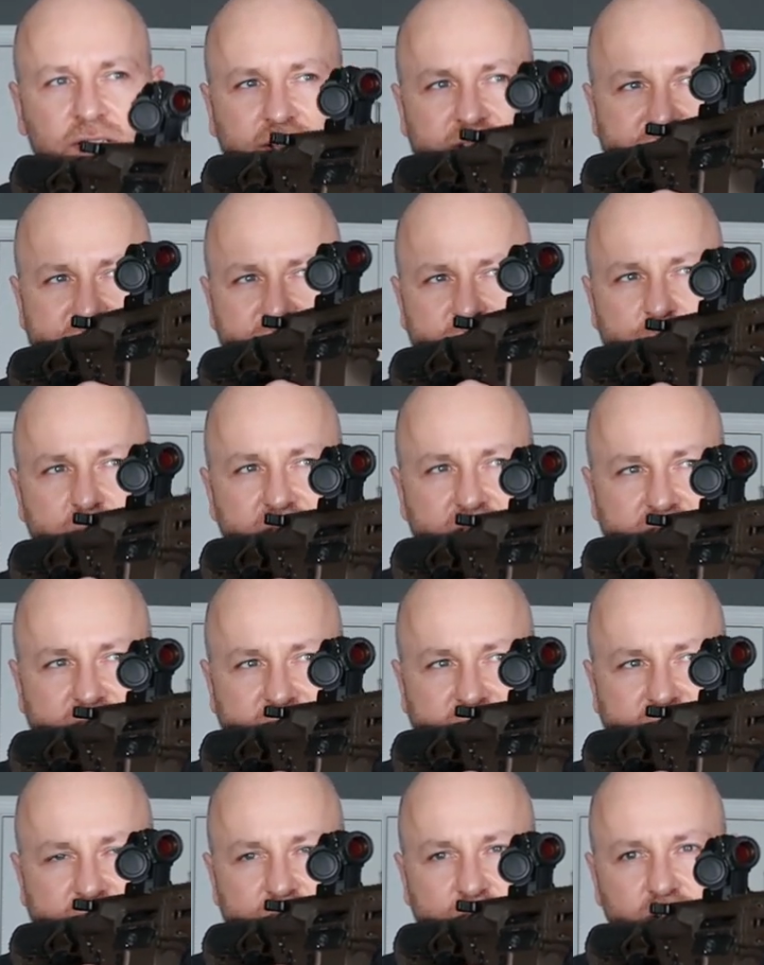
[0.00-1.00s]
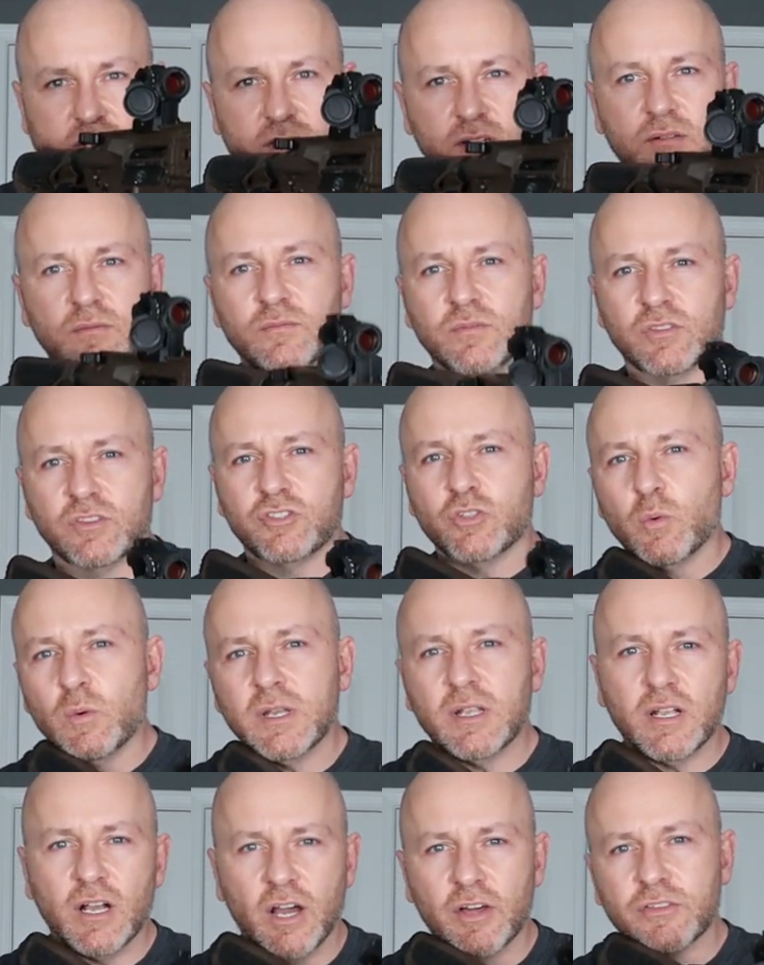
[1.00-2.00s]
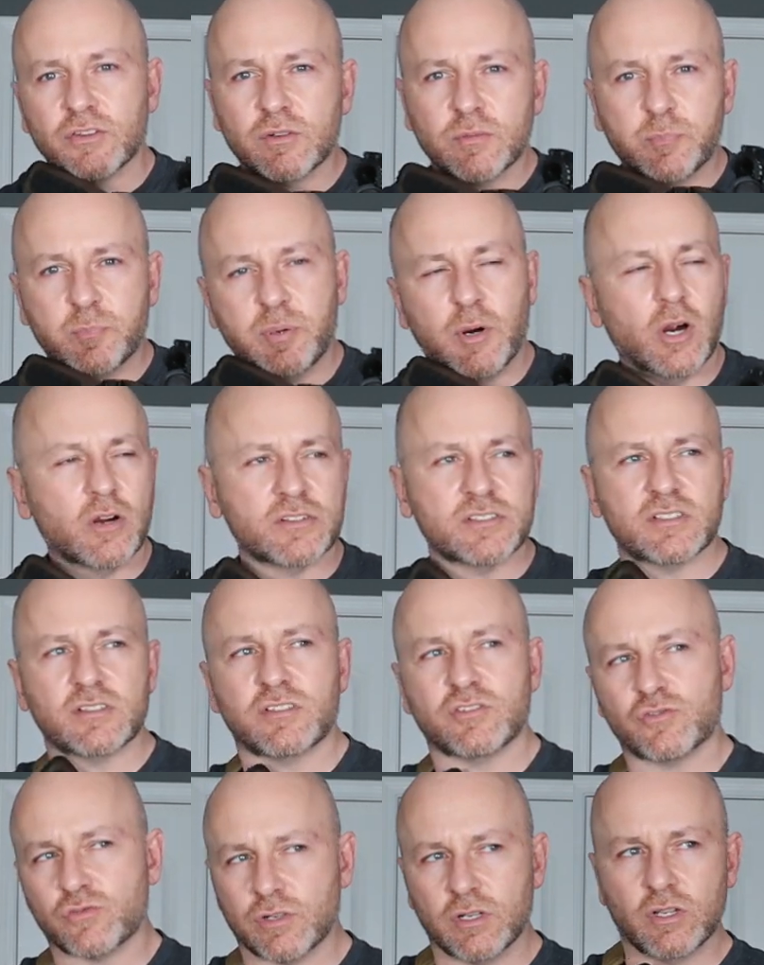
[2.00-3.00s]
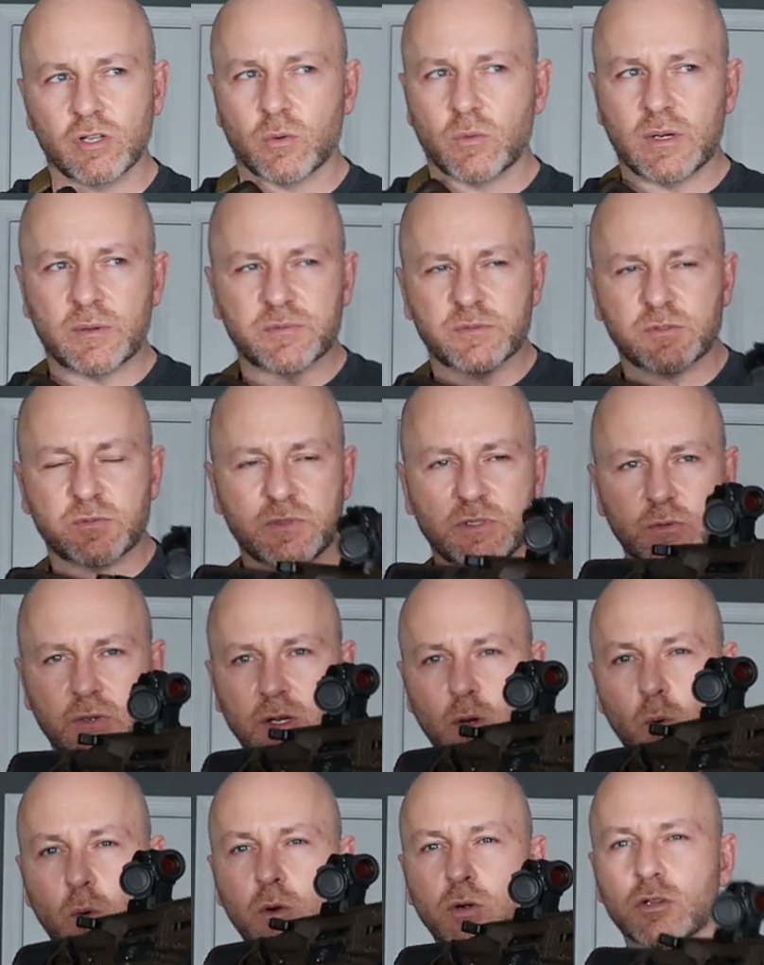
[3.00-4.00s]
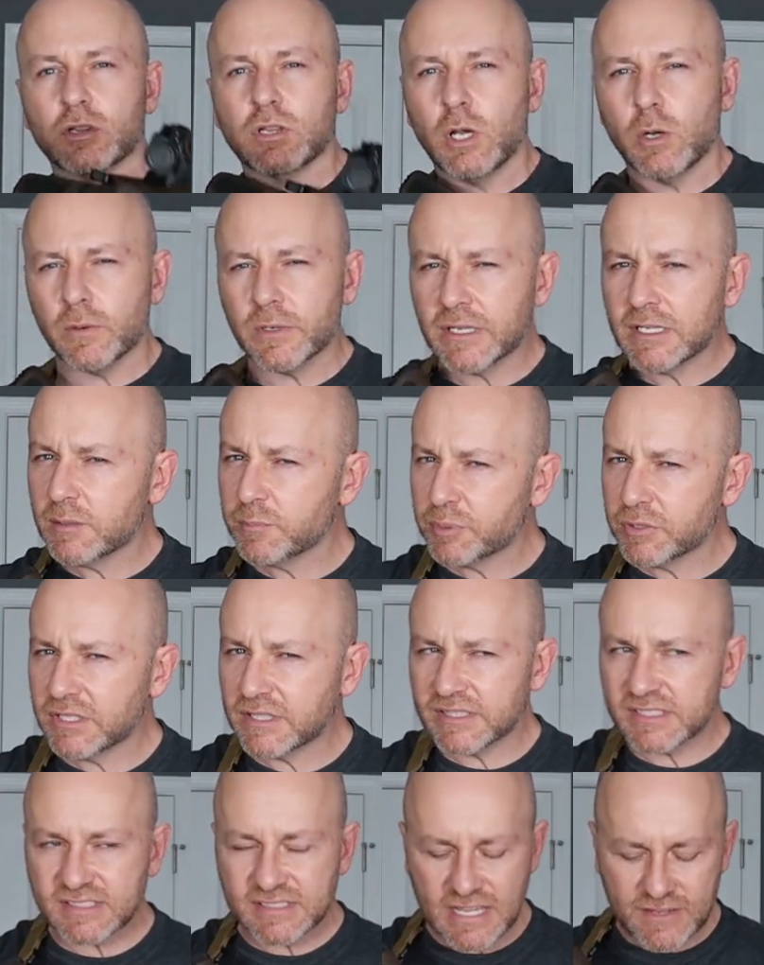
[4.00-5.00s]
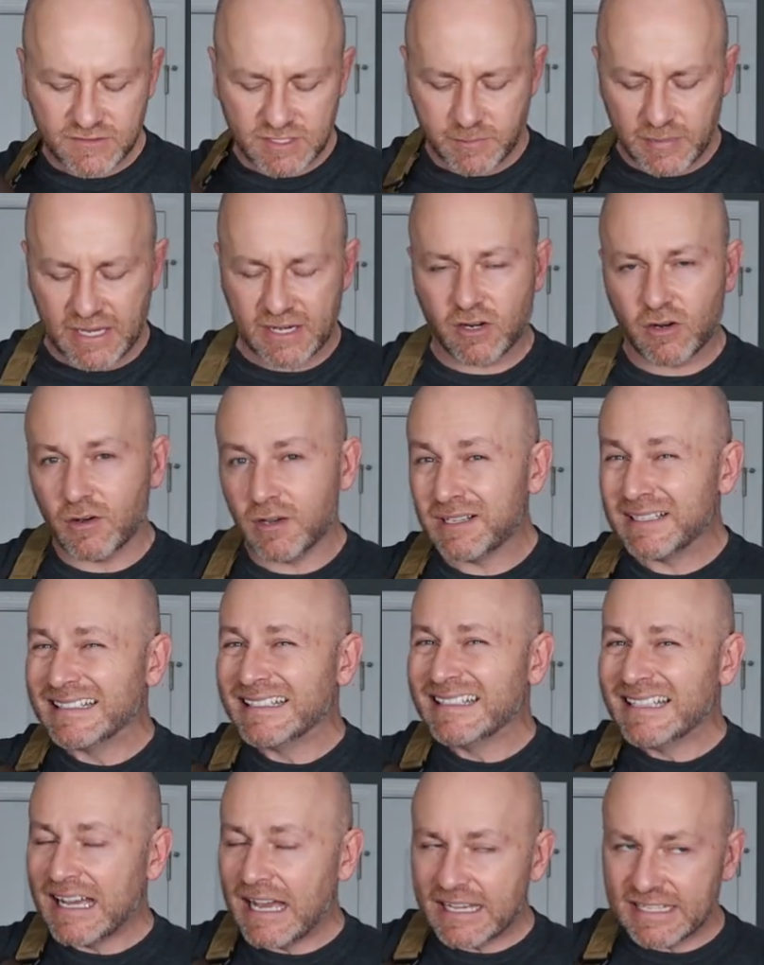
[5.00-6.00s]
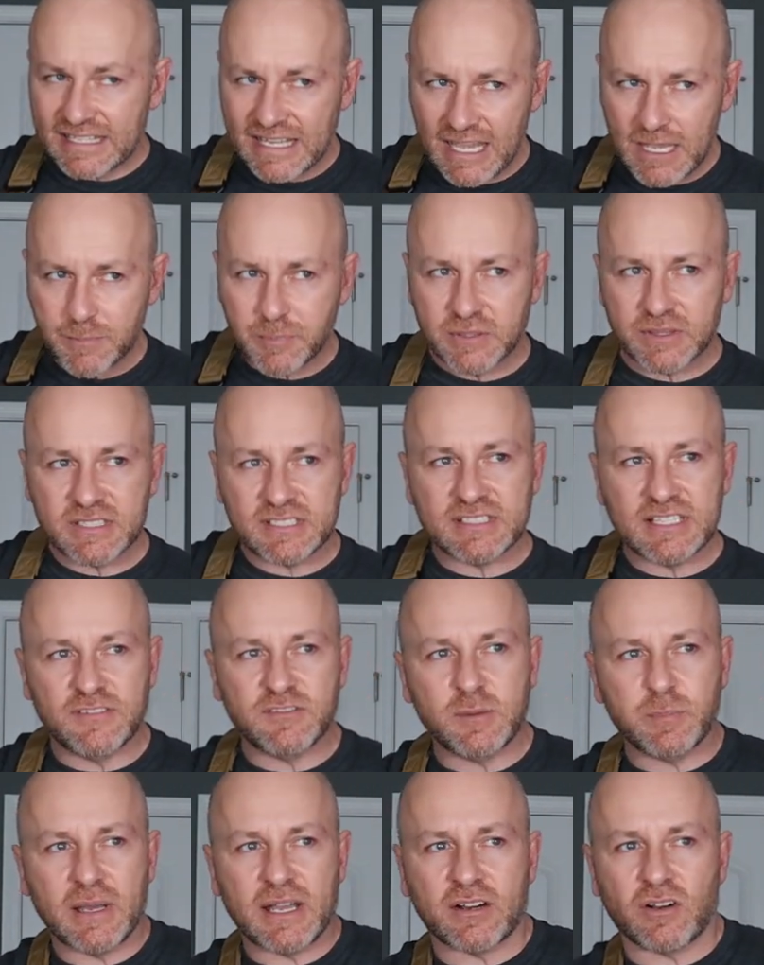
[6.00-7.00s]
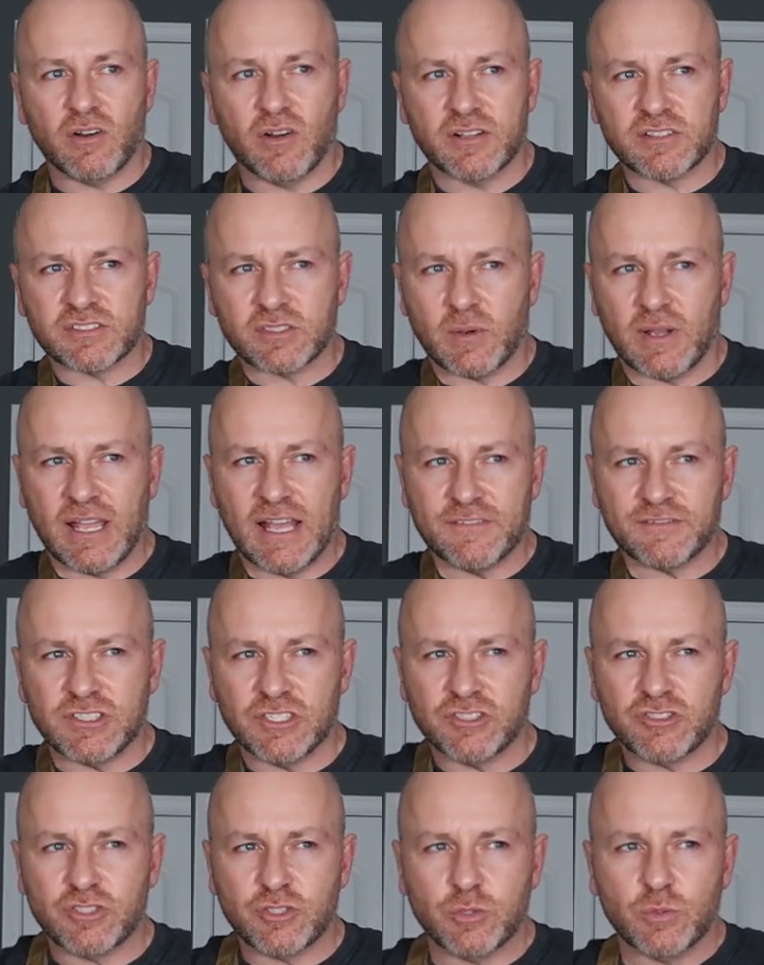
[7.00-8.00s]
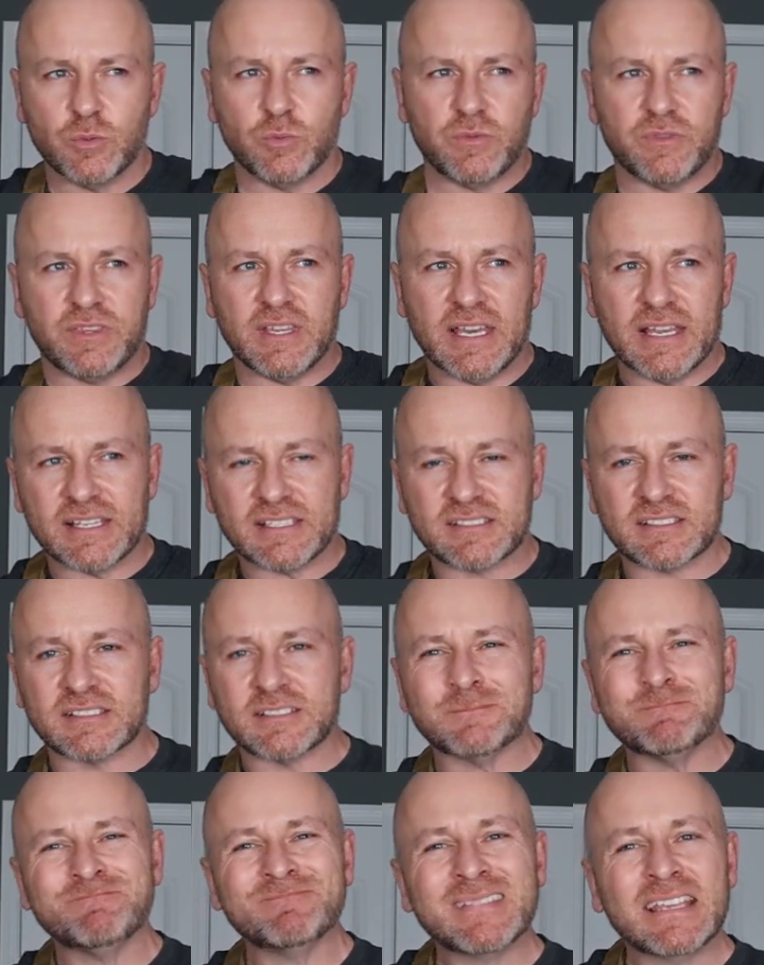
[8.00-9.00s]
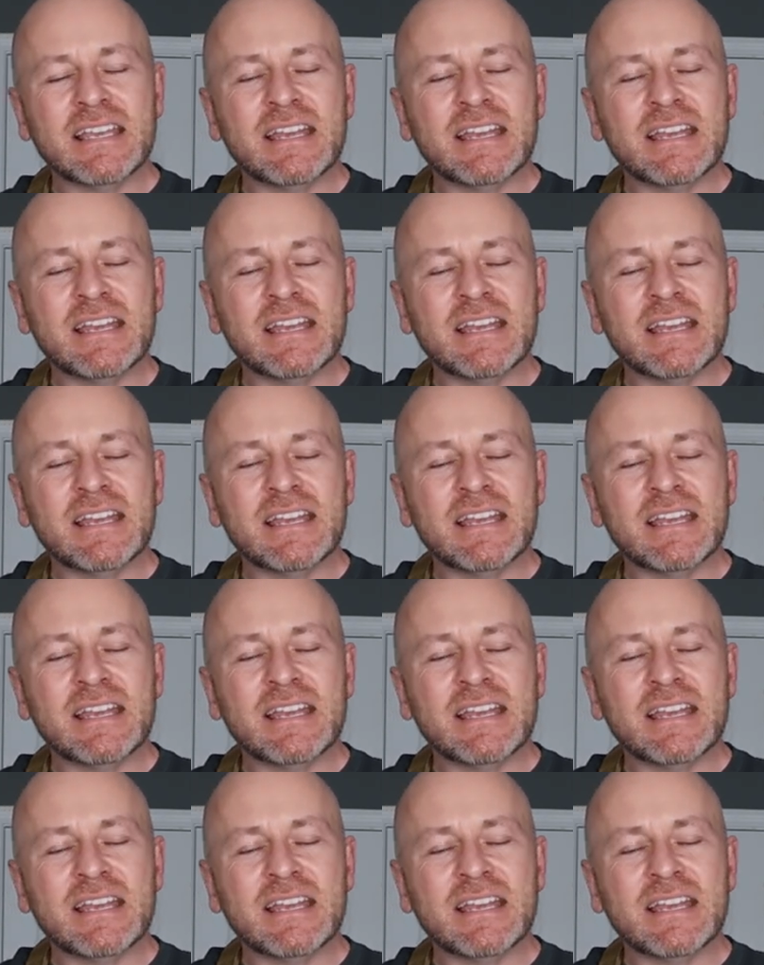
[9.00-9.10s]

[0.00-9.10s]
I should be either doing other parts of the drill or what I'm supposed to be doing, or lowering it, putting the safety back on. I can't put the safety back on, so I have to do this.